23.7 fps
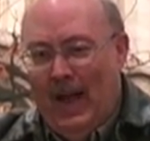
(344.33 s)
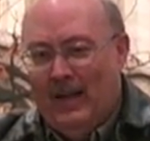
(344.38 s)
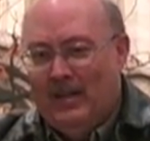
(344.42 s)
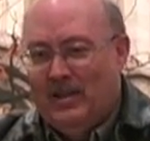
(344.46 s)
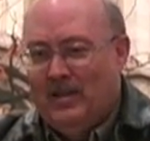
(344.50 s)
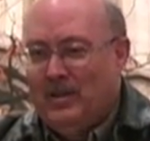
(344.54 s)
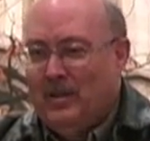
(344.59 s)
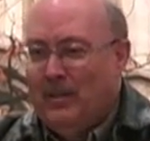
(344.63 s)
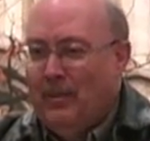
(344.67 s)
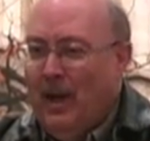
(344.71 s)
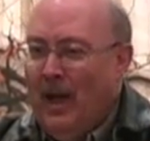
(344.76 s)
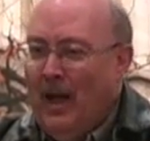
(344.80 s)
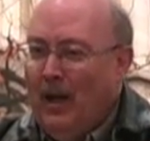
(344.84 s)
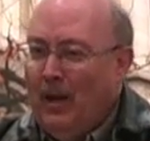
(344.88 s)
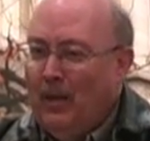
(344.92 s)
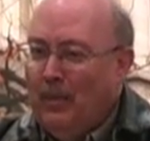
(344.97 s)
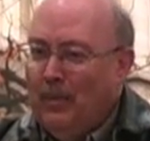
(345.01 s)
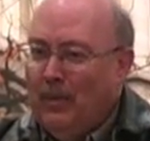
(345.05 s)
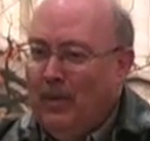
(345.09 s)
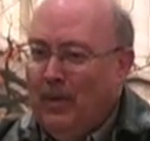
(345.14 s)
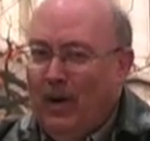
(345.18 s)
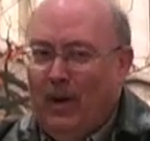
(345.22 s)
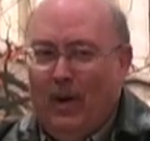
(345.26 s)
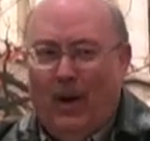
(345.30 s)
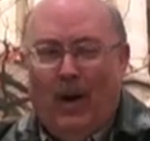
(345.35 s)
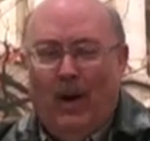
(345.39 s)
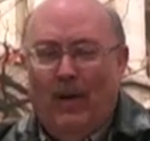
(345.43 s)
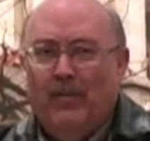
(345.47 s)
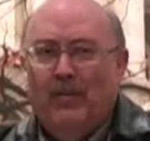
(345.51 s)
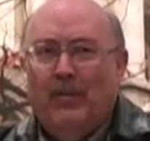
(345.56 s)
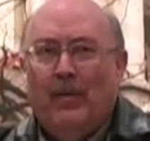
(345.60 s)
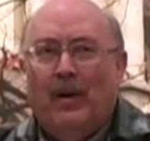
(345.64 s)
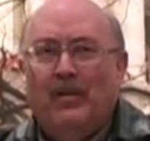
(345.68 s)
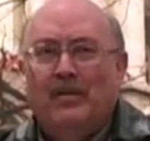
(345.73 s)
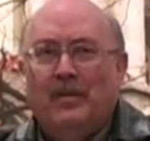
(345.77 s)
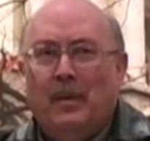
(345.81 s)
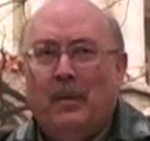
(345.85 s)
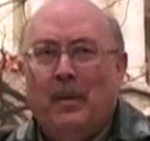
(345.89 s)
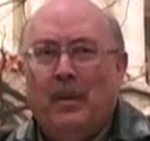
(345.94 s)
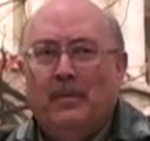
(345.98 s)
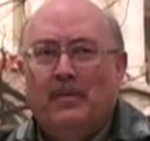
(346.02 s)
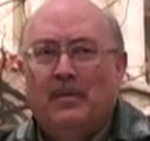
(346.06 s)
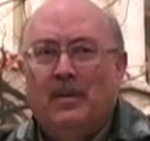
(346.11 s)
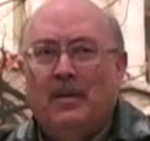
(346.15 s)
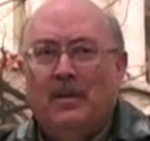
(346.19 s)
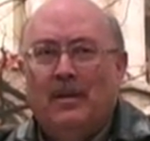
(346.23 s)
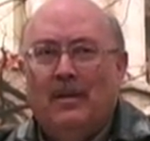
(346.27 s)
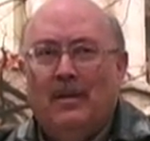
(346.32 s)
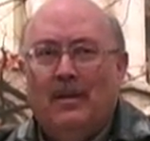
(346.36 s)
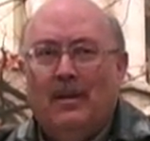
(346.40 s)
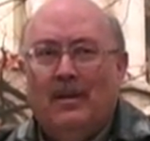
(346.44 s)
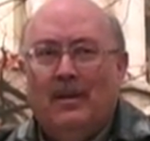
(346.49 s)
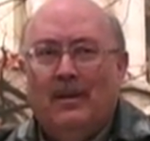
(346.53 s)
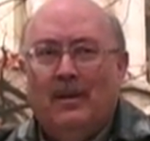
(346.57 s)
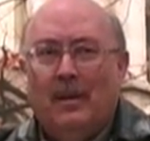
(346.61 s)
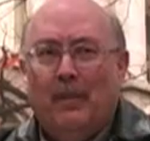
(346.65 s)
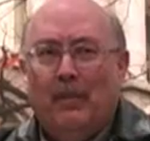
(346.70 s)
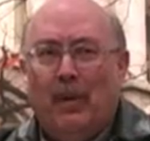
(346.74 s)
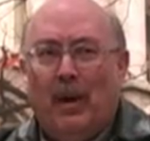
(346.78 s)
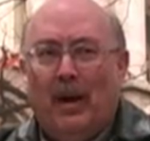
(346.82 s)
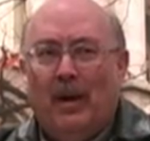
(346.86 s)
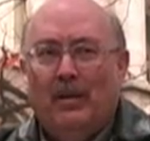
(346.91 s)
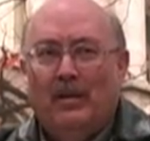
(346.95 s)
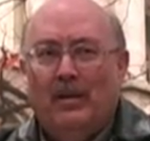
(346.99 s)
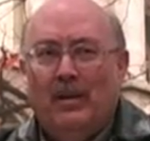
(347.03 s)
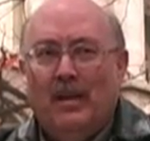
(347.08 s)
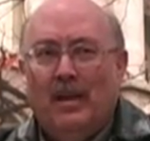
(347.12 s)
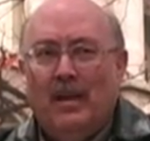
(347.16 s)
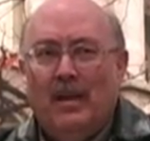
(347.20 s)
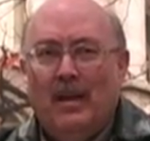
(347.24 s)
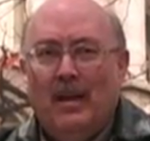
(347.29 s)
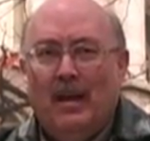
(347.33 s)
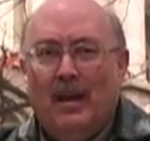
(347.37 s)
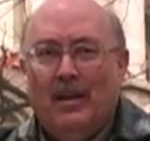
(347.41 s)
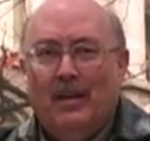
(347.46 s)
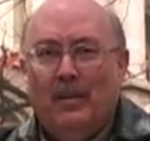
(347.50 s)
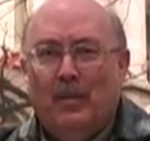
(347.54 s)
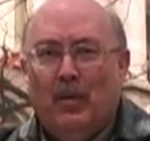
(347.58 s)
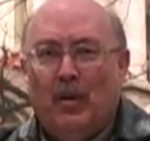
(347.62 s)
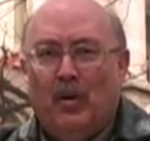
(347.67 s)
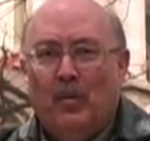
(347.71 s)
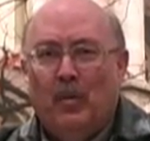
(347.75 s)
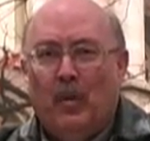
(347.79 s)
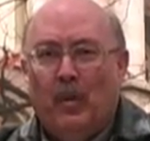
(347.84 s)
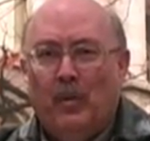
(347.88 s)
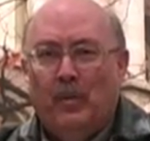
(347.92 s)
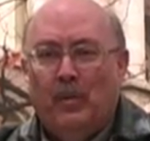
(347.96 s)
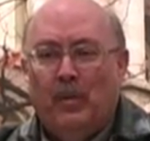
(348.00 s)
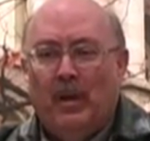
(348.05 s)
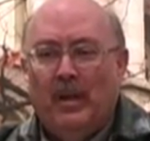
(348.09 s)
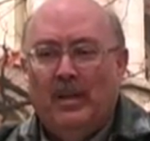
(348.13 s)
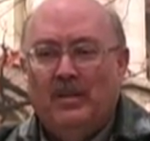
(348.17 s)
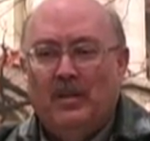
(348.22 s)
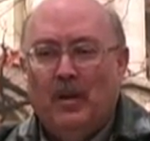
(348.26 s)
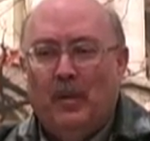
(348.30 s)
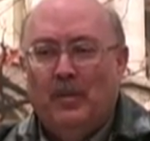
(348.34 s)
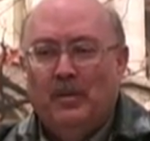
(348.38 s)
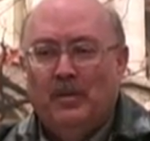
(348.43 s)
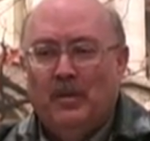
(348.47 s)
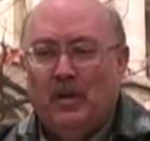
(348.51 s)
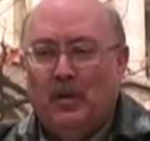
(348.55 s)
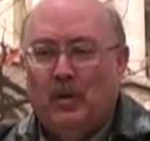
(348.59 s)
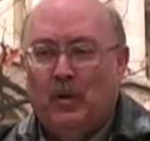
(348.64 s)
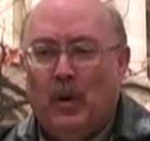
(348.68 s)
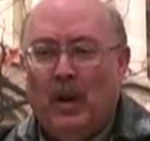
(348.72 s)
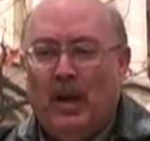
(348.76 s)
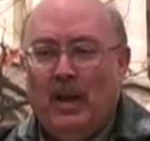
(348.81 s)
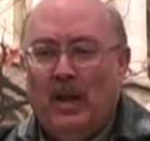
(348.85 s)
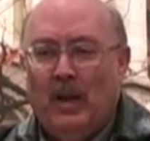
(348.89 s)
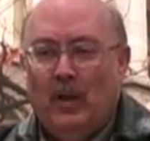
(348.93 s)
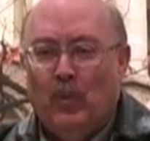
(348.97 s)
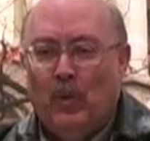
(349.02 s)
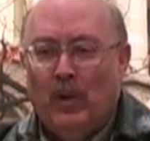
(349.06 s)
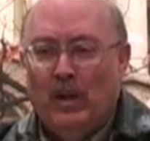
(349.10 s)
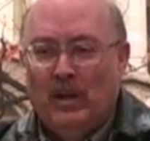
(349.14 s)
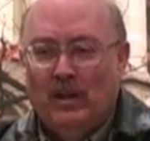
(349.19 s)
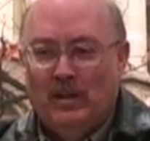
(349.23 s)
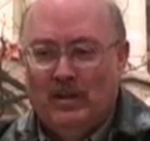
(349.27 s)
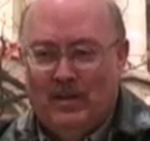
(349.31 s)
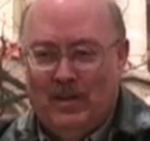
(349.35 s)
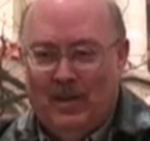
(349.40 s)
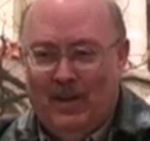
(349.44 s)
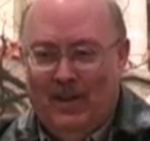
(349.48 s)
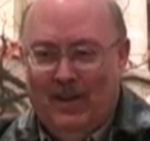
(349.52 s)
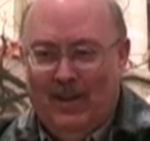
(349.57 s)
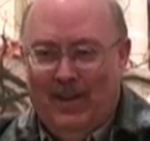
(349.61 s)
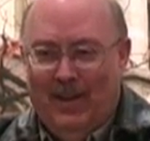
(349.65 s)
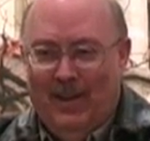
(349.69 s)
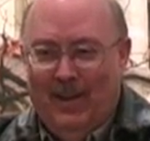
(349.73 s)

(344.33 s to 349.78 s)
and some help. Uh, I've, I've, sometimes compared the, uh, the Book of Mormon plates almost to training wheels.